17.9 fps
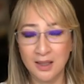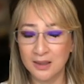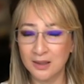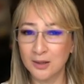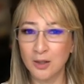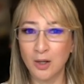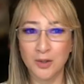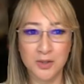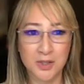
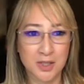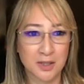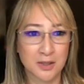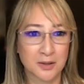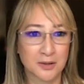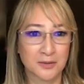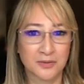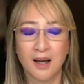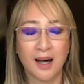lots
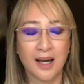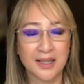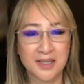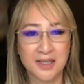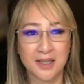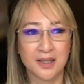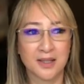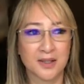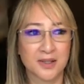of
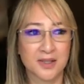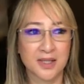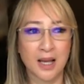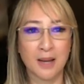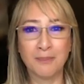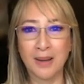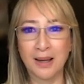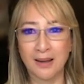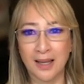ideas
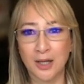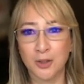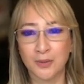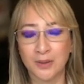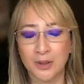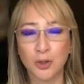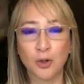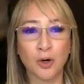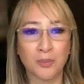about how to
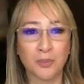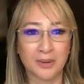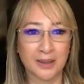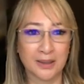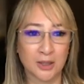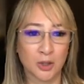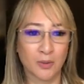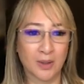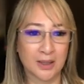incorporate
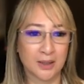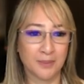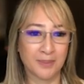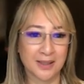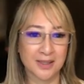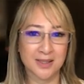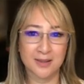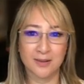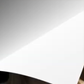
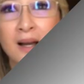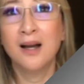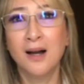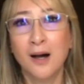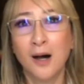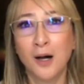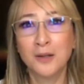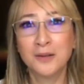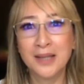inquiry-based learning.
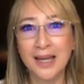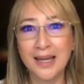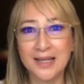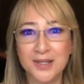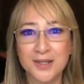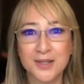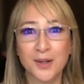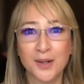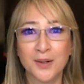Okay,
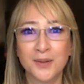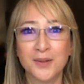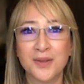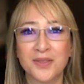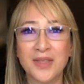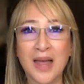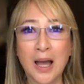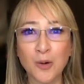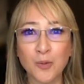so
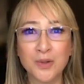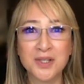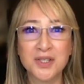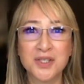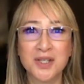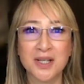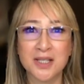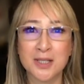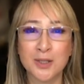that was
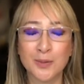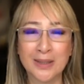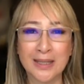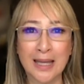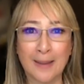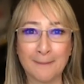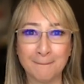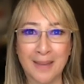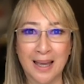just looking
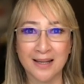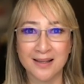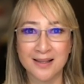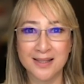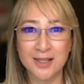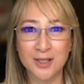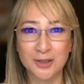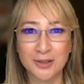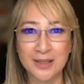at
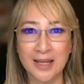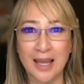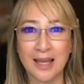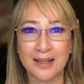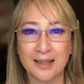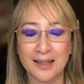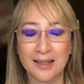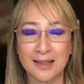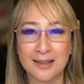Manus
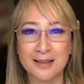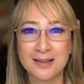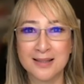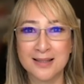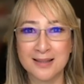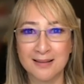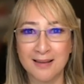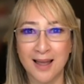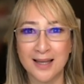creating
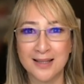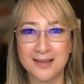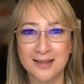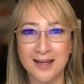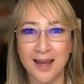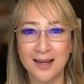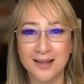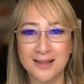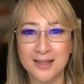slide
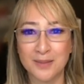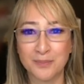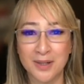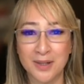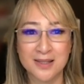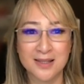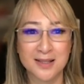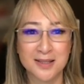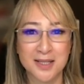decks and
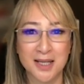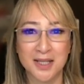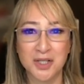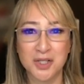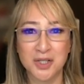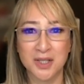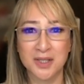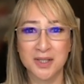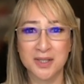
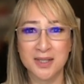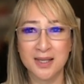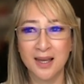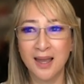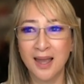presentations.